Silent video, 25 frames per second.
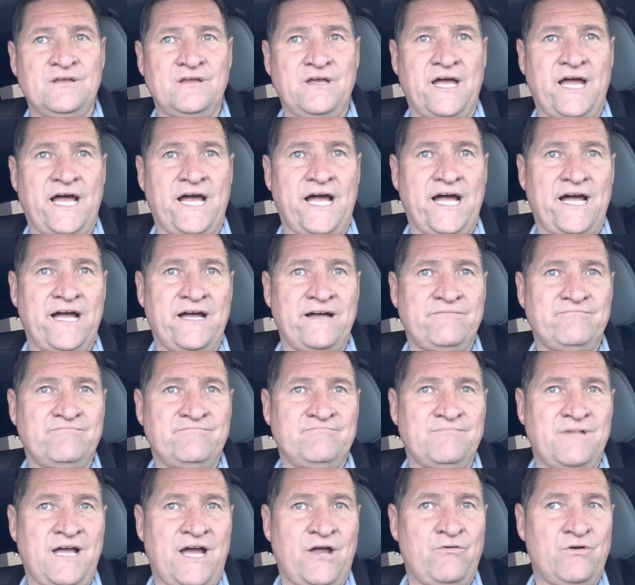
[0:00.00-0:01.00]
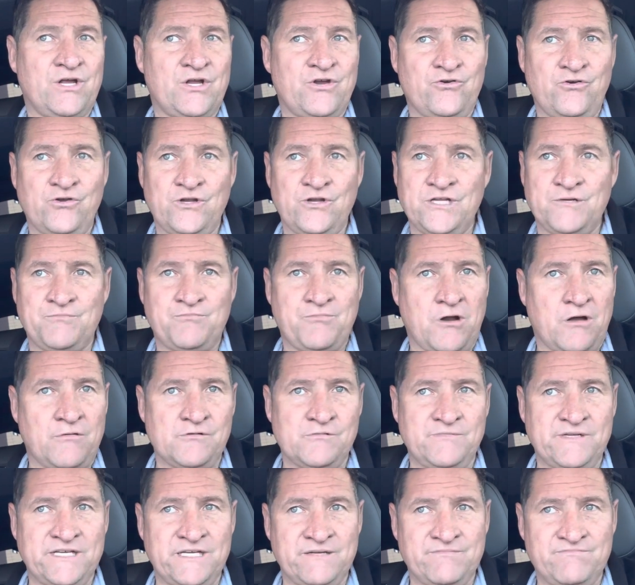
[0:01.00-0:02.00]
I recruited
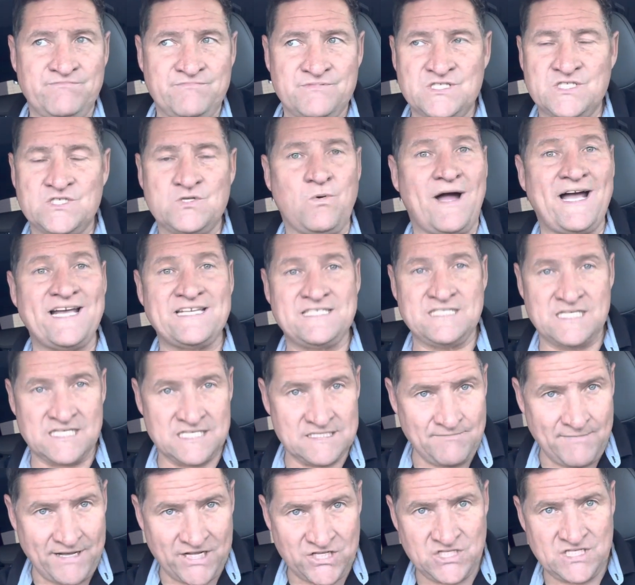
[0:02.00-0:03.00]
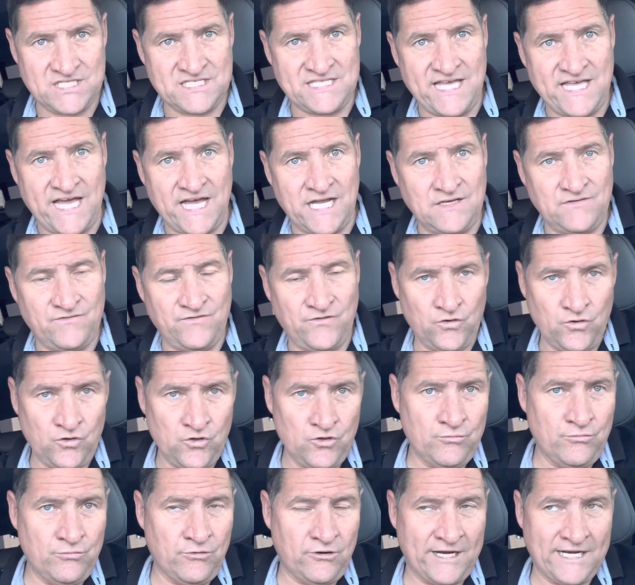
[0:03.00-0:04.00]
probably twice as much as that for
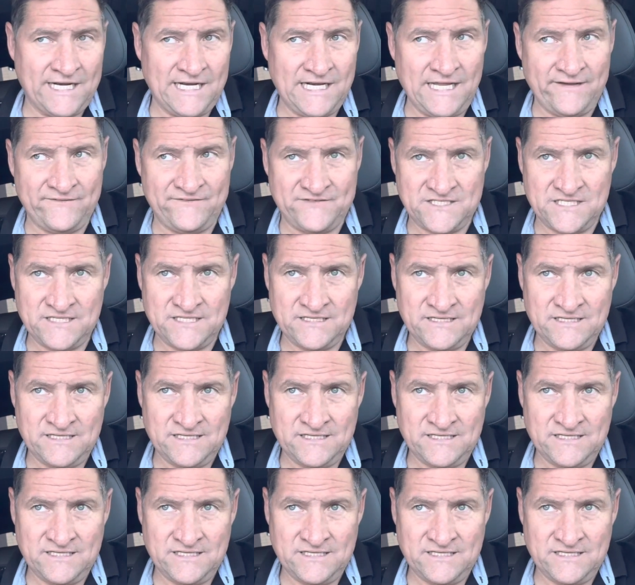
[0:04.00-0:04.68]
Uber and Lyft.